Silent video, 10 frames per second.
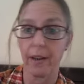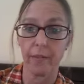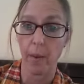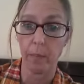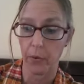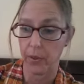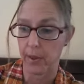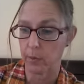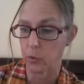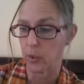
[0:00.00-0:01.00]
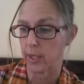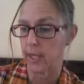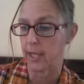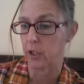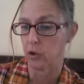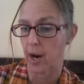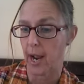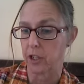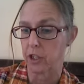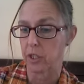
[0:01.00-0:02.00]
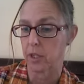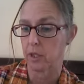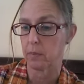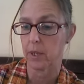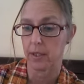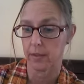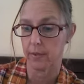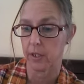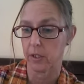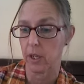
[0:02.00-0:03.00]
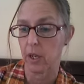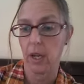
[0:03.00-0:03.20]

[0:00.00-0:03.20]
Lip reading: if not both of them, is really getting scratched because of this.